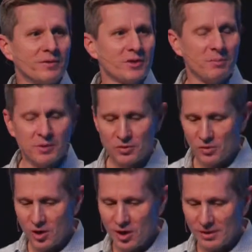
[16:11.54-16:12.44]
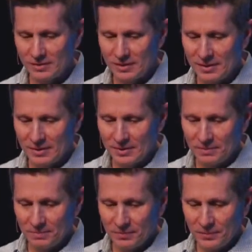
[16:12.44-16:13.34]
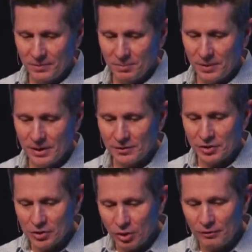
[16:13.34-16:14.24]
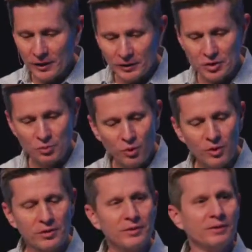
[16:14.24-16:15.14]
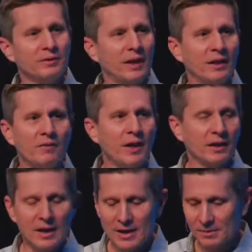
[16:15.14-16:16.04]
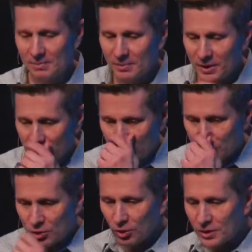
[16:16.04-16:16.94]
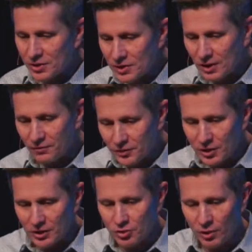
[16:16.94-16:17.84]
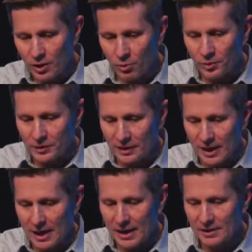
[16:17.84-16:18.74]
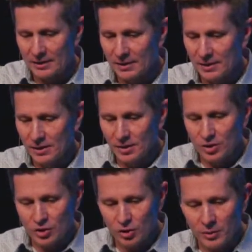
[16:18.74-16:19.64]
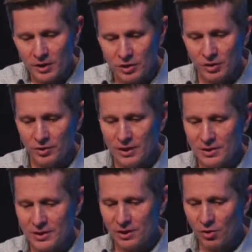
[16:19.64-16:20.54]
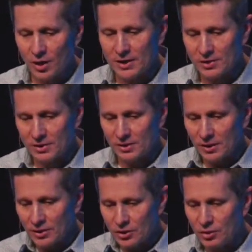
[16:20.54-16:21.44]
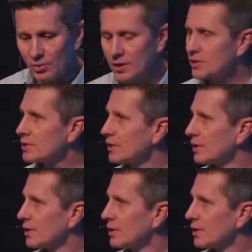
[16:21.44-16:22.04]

something's wrong, but yet the soul felt its worth. I love that line because your soul is of such great worth to God, so much so that he sent Christ to us.